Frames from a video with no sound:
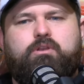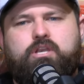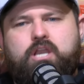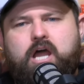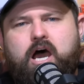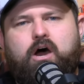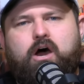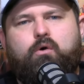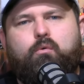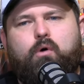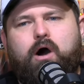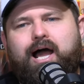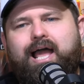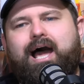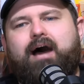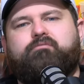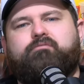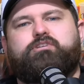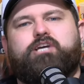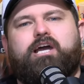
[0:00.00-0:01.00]
No, I
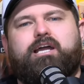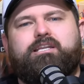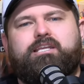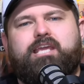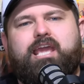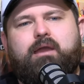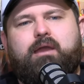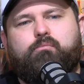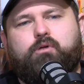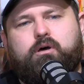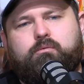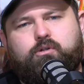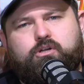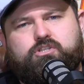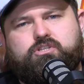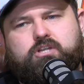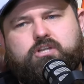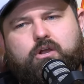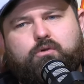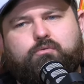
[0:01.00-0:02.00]
have Jaden Campbell. I'm not
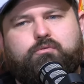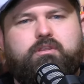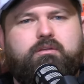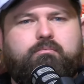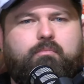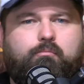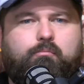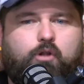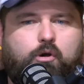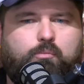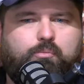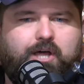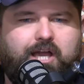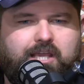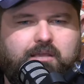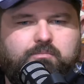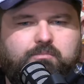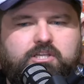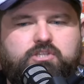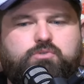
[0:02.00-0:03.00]
stoked with him. I'm not
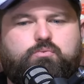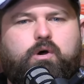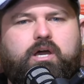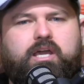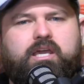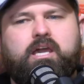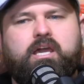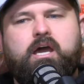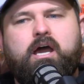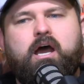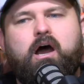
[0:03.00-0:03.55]
playing him this week.